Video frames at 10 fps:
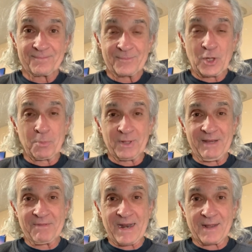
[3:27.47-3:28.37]
Do you
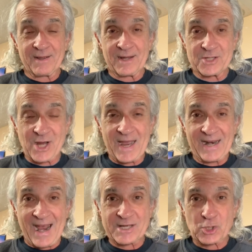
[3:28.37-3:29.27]
believe that a giant
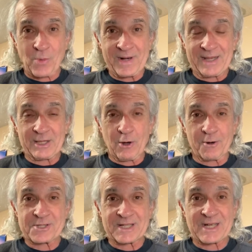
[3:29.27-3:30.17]
asteroid hit the
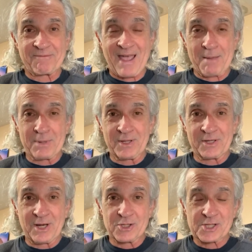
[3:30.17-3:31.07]
Earth 65 million
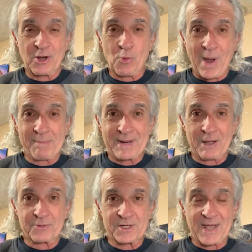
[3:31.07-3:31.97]
years ago and wiped
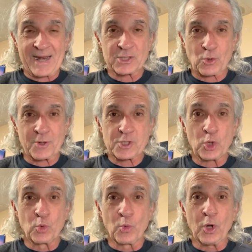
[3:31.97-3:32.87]
out the dinosaurs
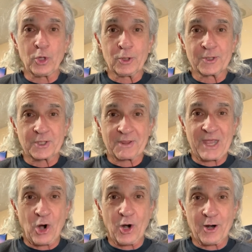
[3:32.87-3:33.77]
who ruled the
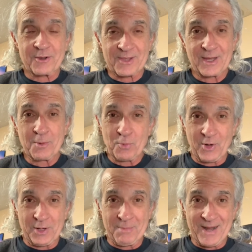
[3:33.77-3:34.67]
Earth
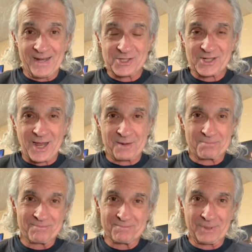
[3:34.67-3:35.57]
pretty much, not
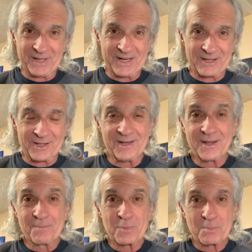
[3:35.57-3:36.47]
politically,
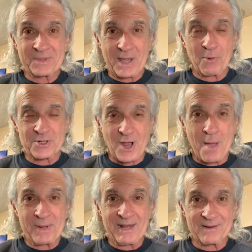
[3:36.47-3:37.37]
but they were
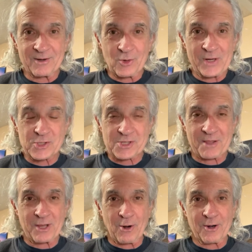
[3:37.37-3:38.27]
dominant creatures on
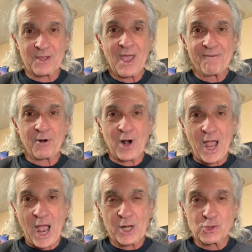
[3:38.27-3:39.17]
the Earth for
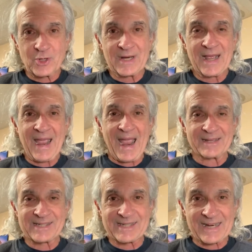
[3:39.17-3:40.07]

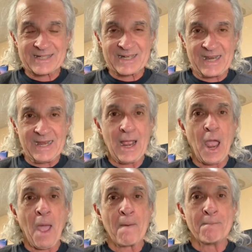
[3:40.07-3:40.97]
160
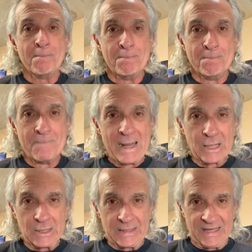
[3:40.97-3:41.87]

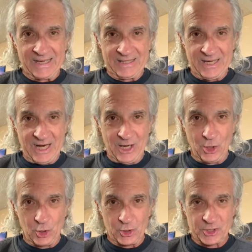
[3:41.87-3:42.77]
million
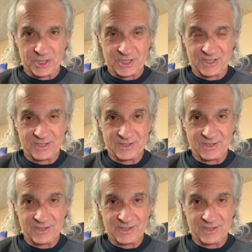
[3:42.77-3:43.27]
years?